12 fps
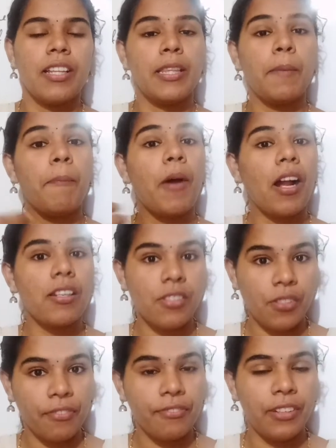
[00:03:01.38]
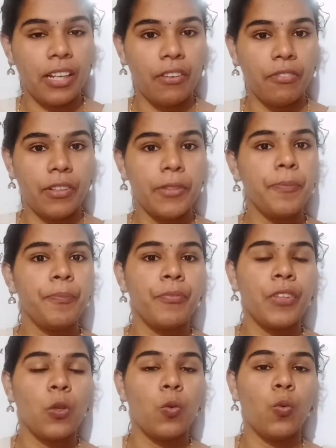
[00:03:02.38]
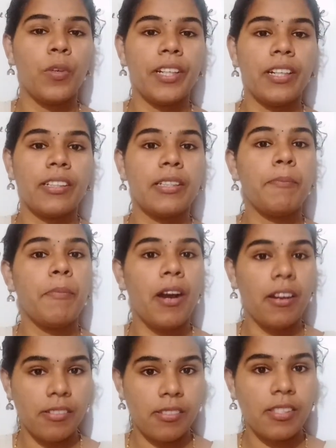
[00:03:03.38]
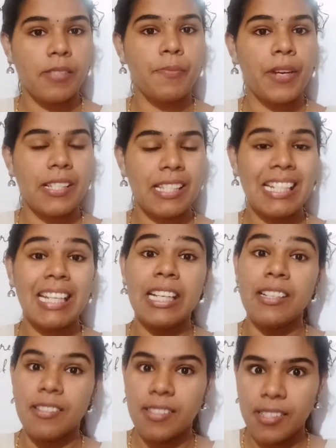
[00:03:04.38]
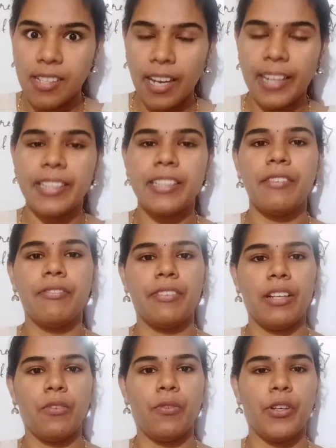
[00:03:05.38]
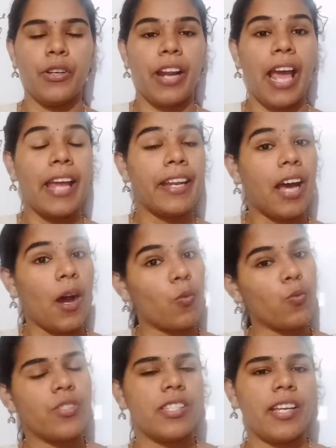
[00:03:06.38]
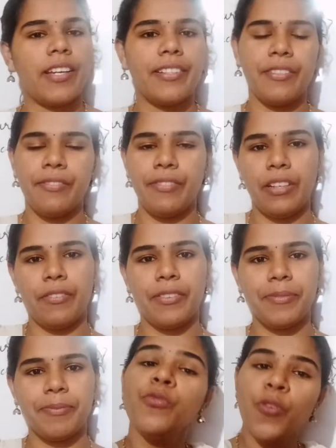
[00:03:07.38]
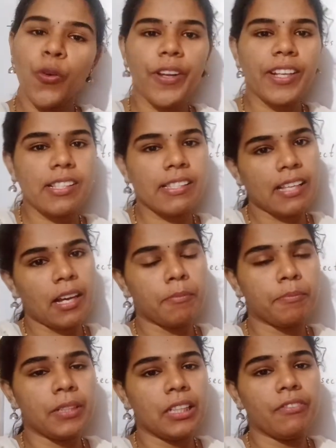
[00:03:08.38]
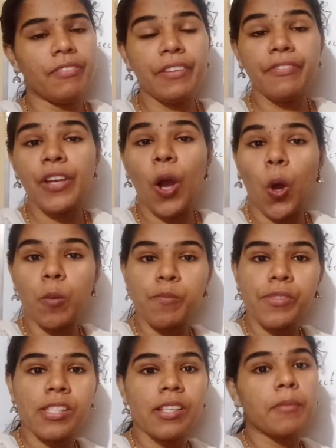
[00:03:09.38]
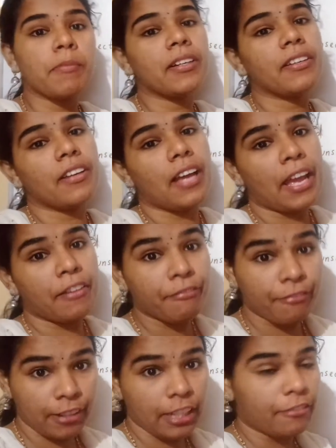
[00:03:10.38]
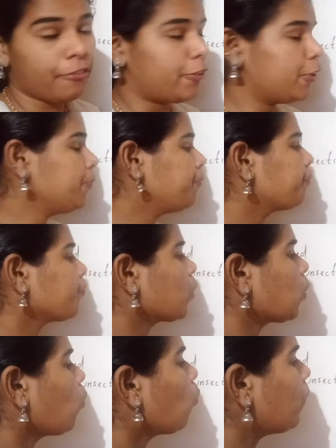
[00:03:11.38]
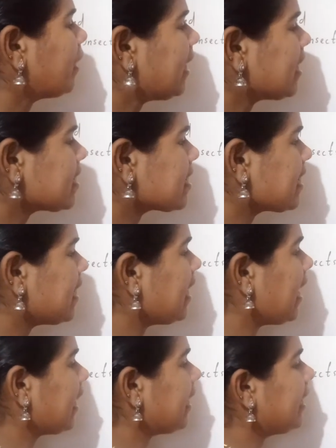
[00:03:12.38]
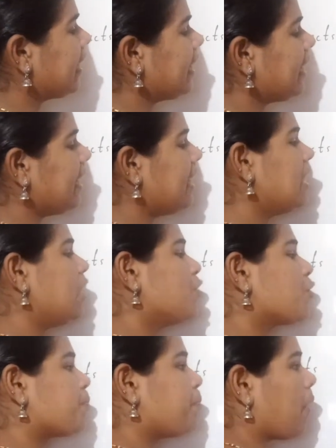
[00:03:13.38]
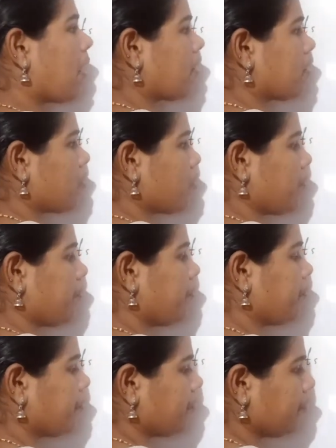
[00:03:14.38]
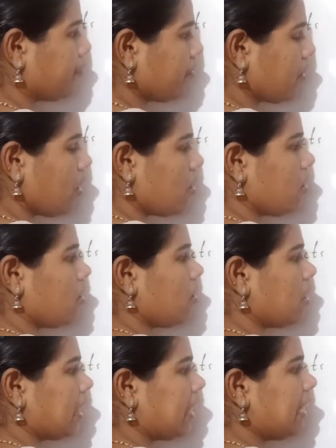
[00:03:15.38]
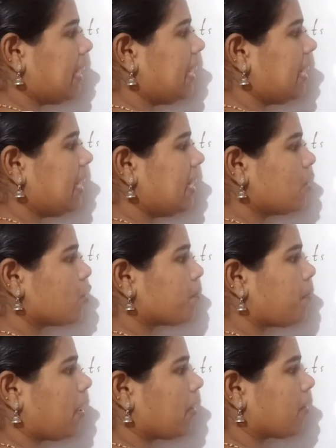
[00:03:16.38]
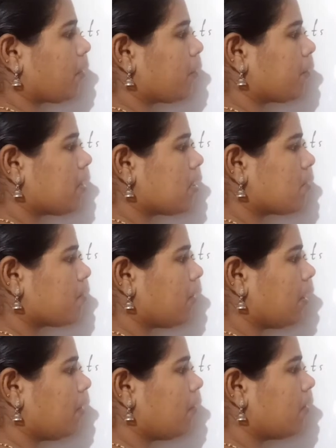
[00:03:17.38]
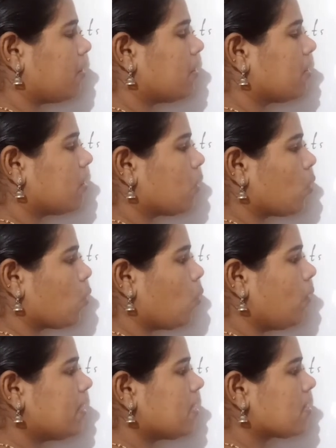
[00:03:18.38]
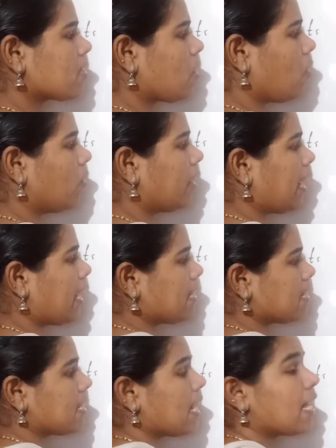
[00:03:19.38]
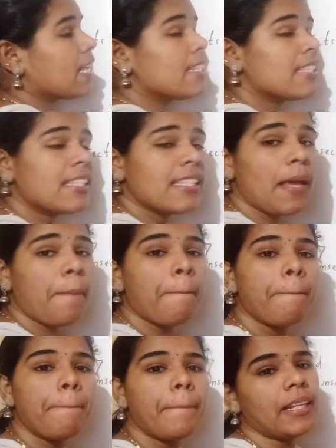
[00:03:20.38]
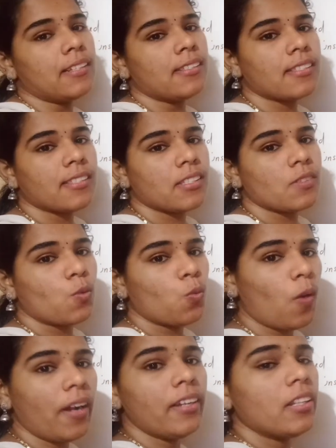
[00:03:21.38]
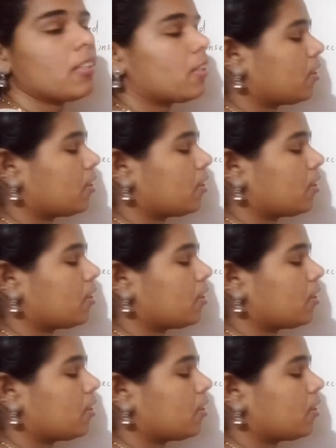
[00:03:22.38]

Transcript: The parts of flower. What are the parts present inside the flower and outside the flower? For example, when we observe a flower, we can see a greenish part. Greenish part of this flower, which is called as sepals. What?